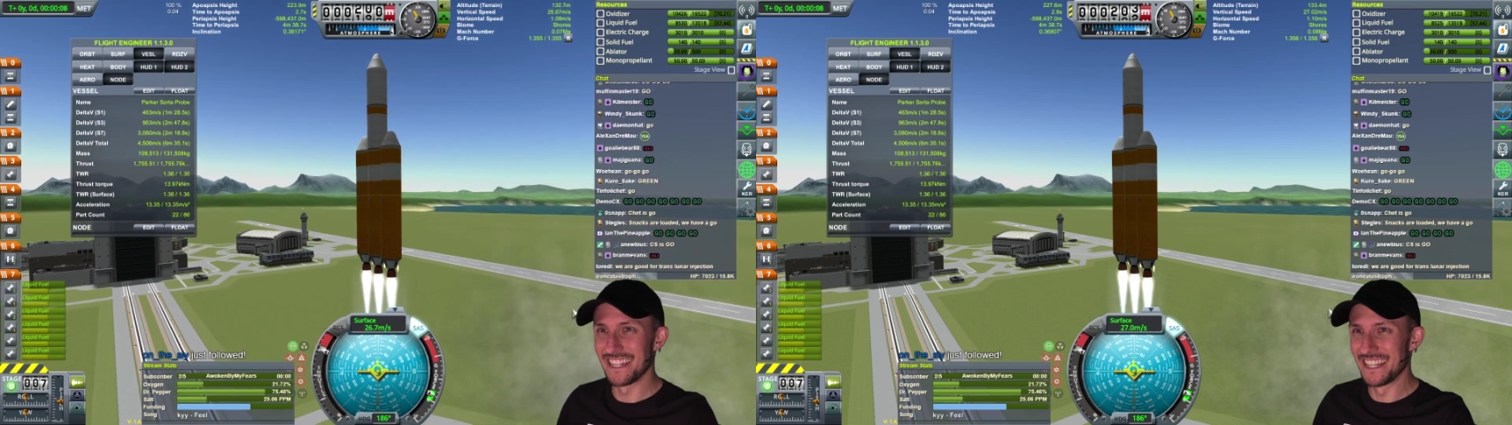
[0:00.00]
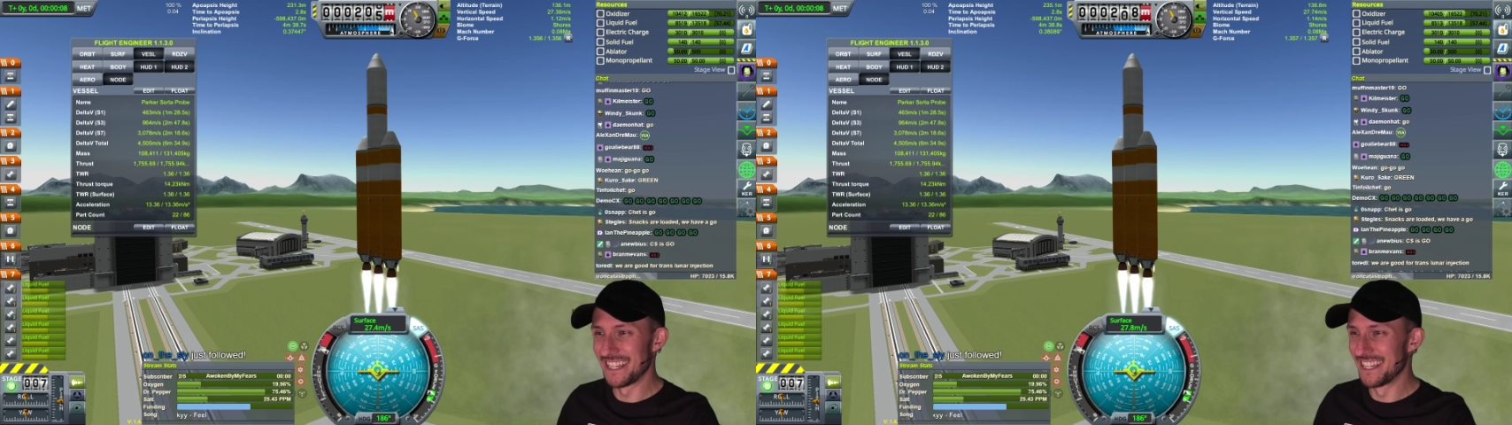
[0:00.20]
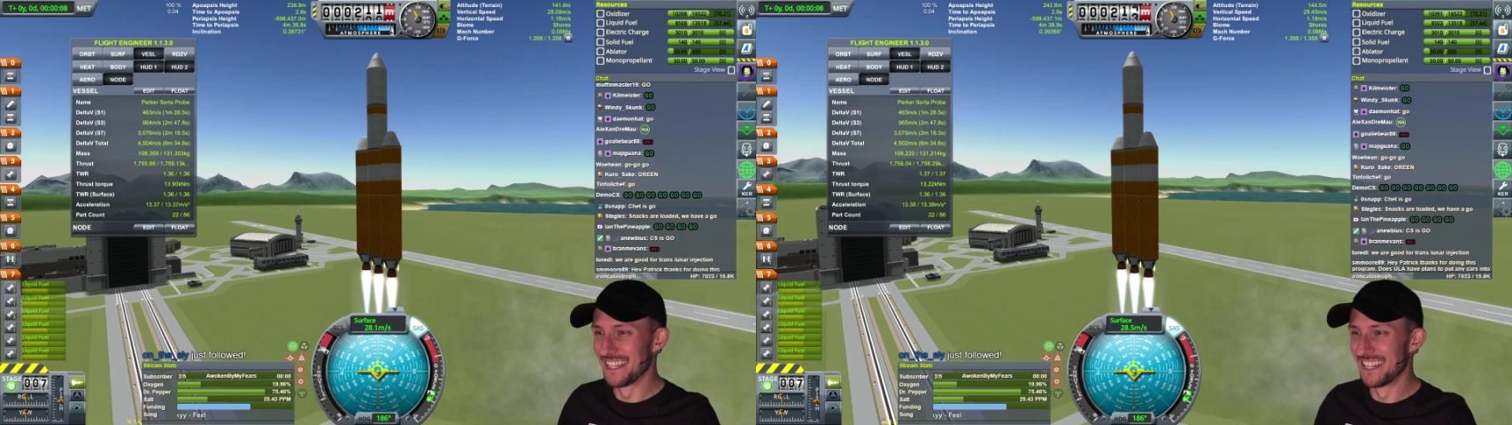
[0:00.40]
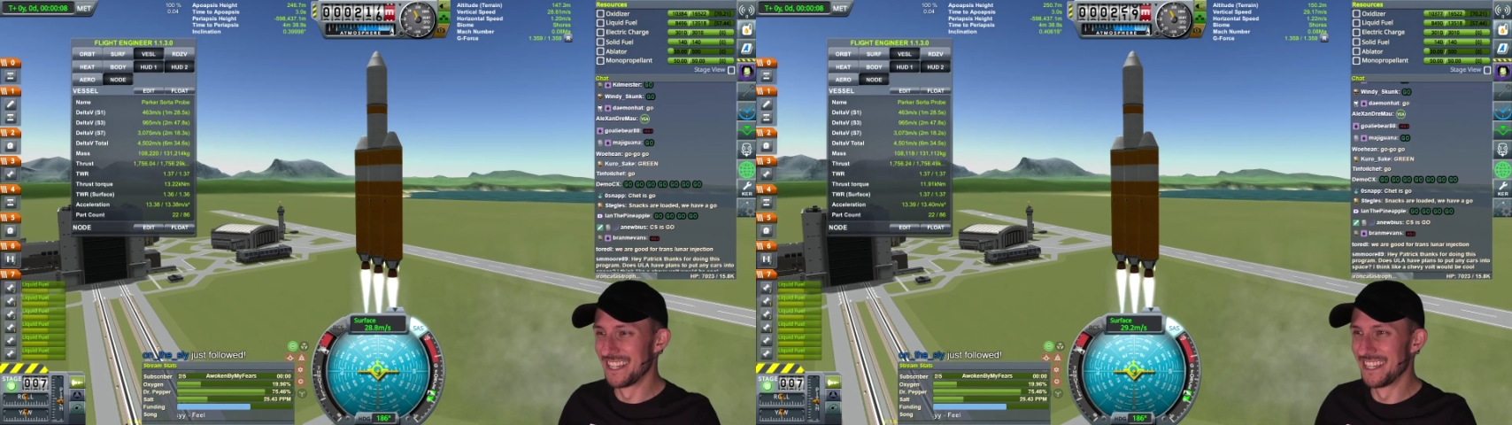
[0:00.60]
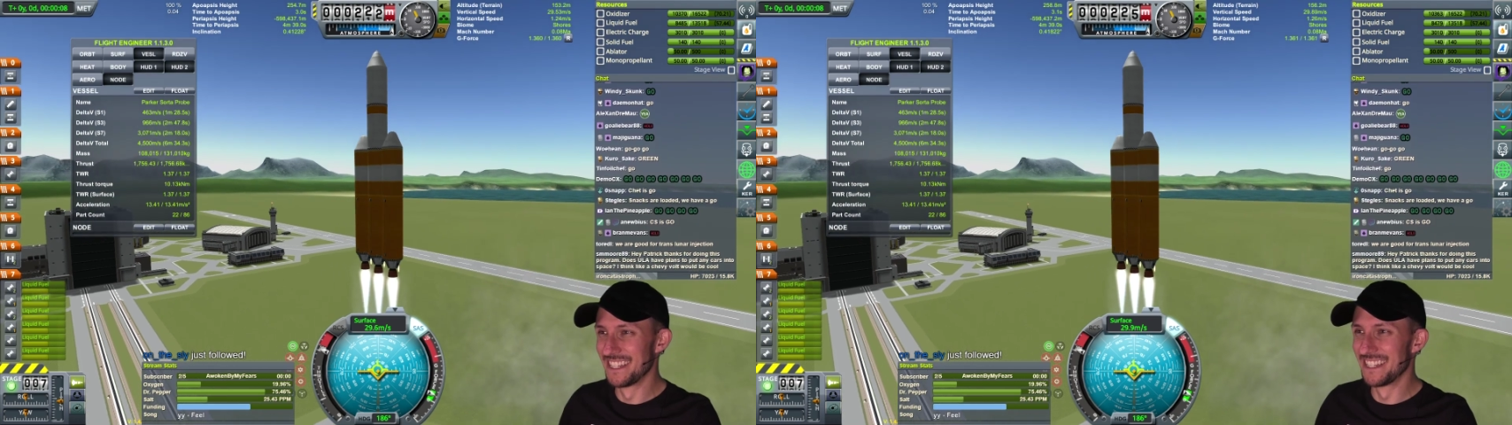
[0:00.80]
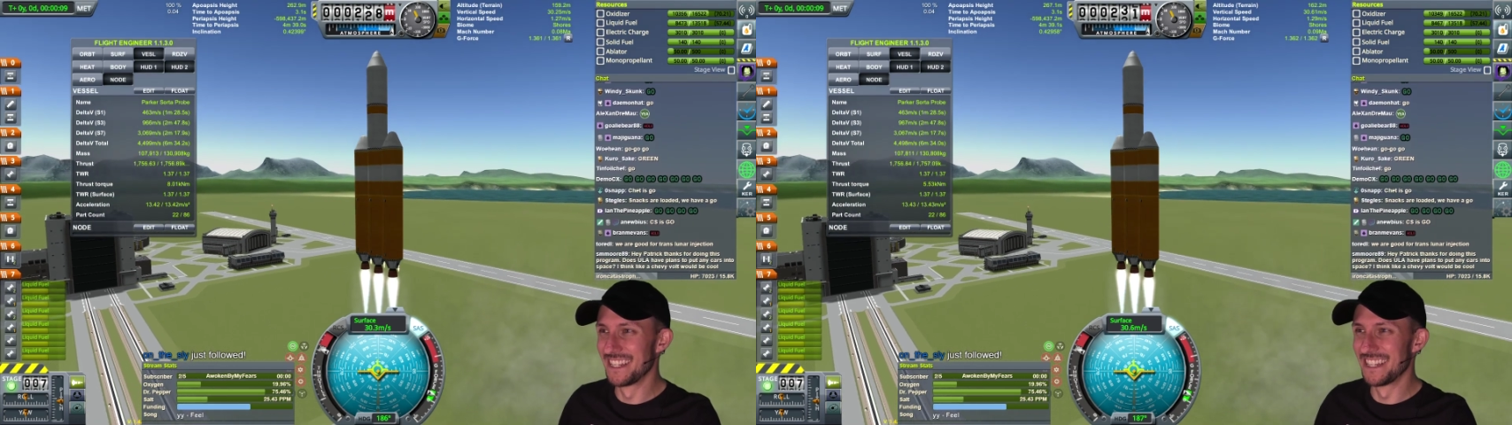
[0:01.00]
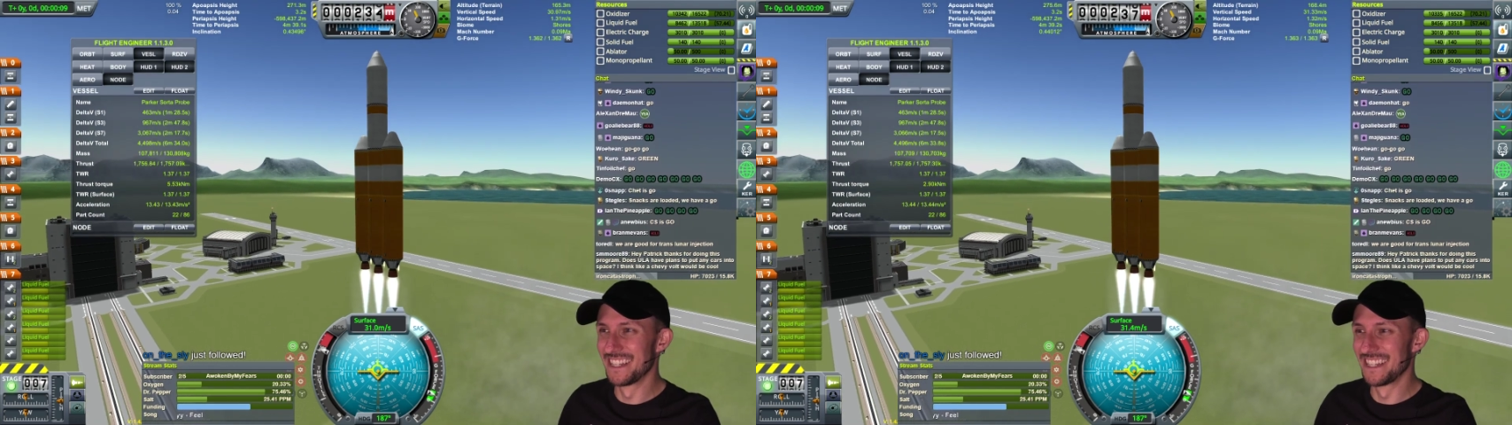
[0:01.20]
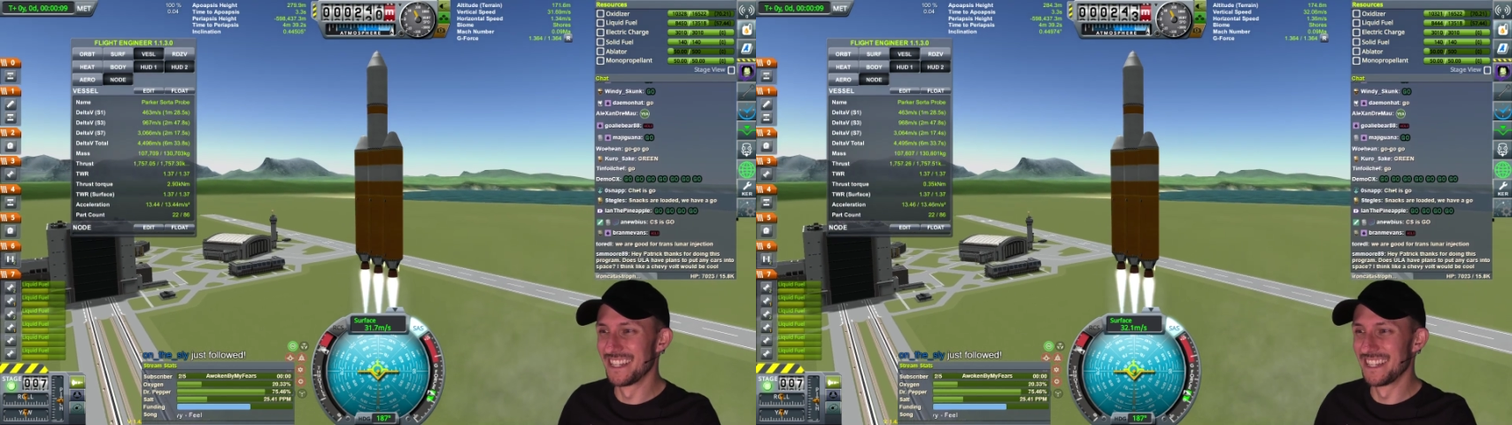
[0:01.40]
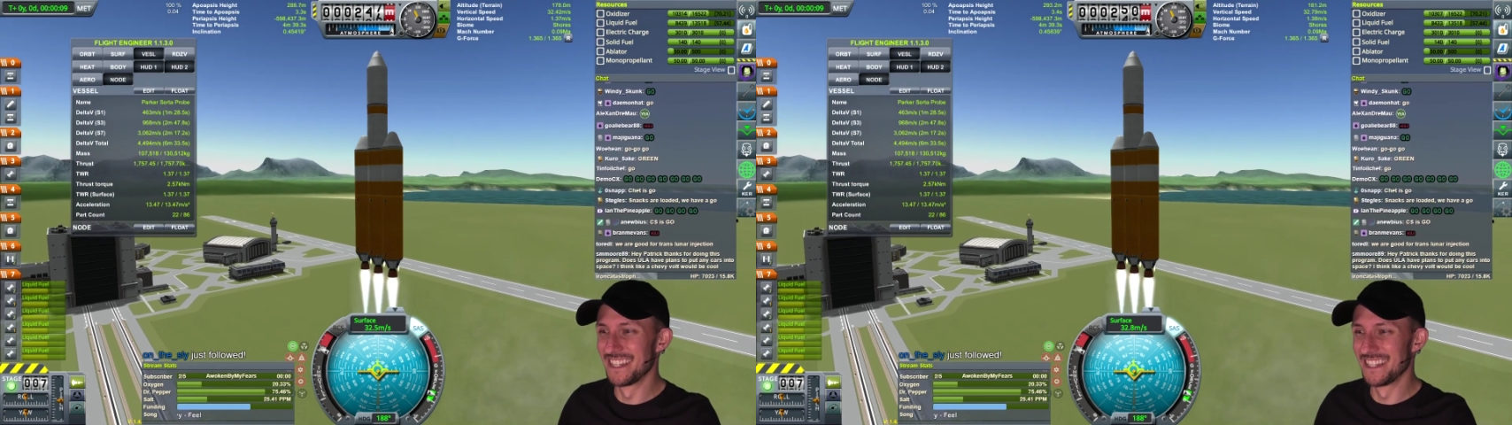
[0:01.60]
(no one is talking)